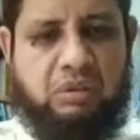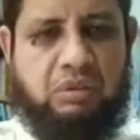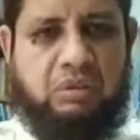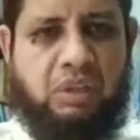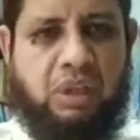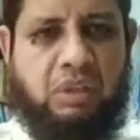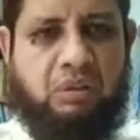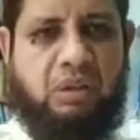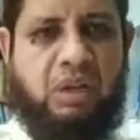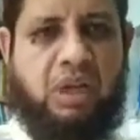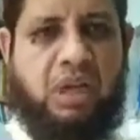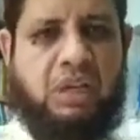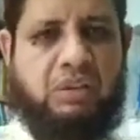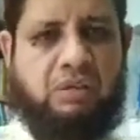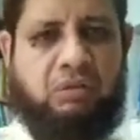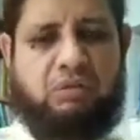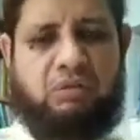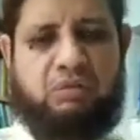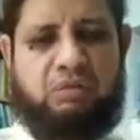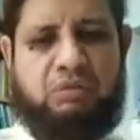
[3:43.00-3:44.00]
I would
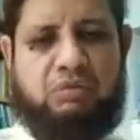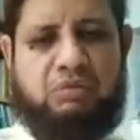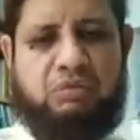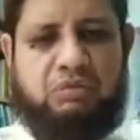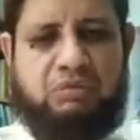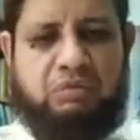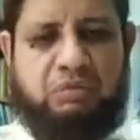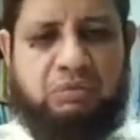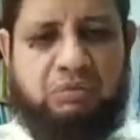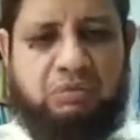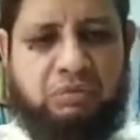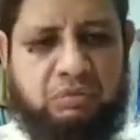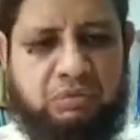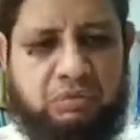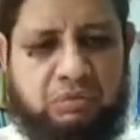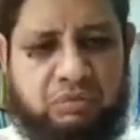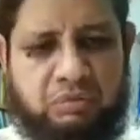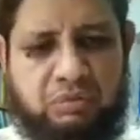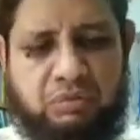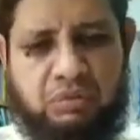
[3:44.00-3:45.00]
like to
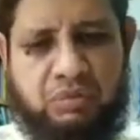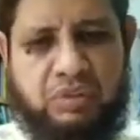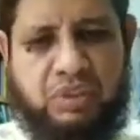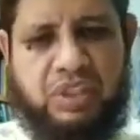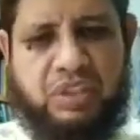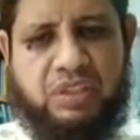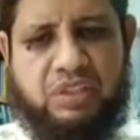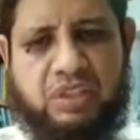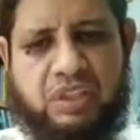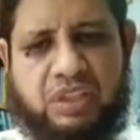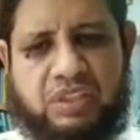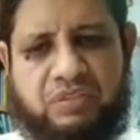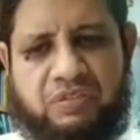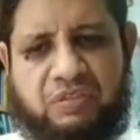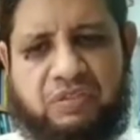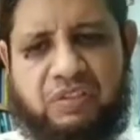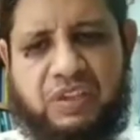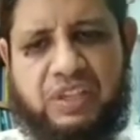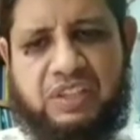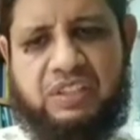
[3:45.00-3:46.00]
discuss
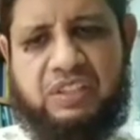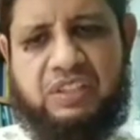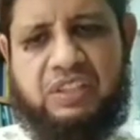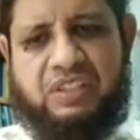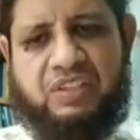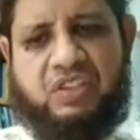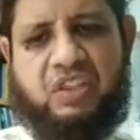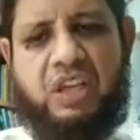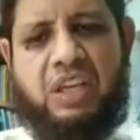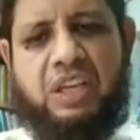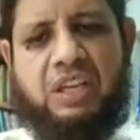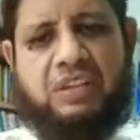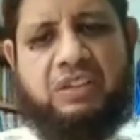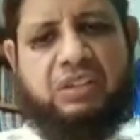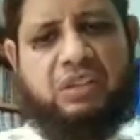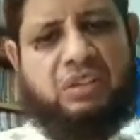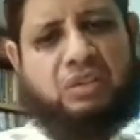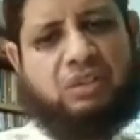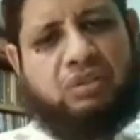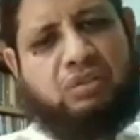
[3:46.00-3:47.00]
first the
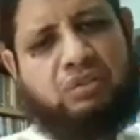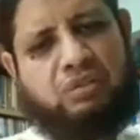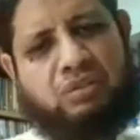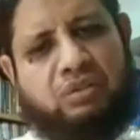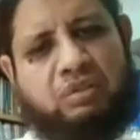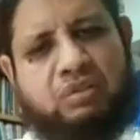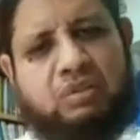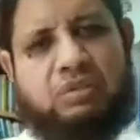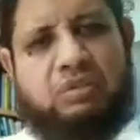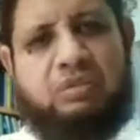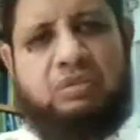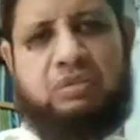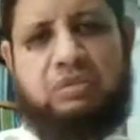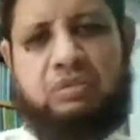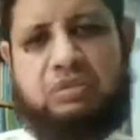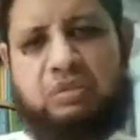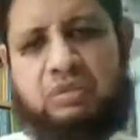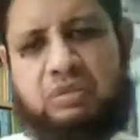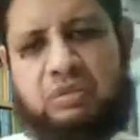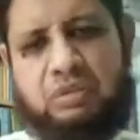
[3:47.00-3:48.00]
challenges
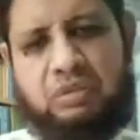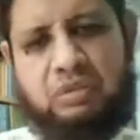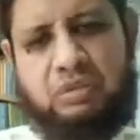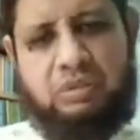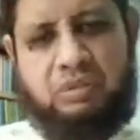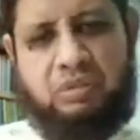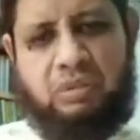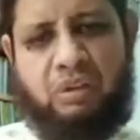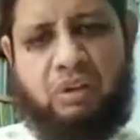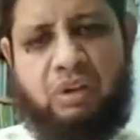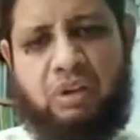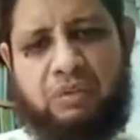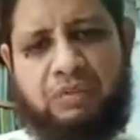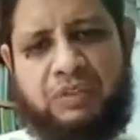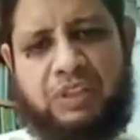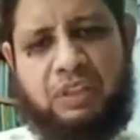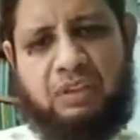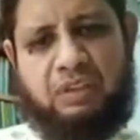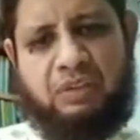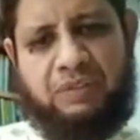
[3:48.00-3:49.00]

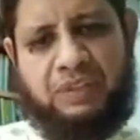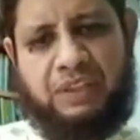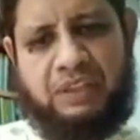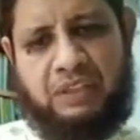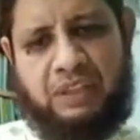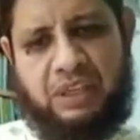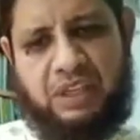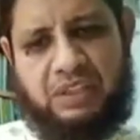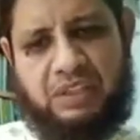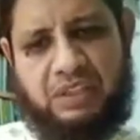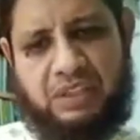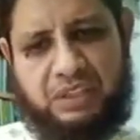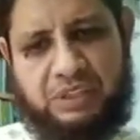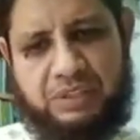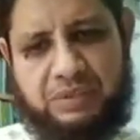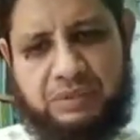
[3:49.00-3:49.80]
of the COVID-19.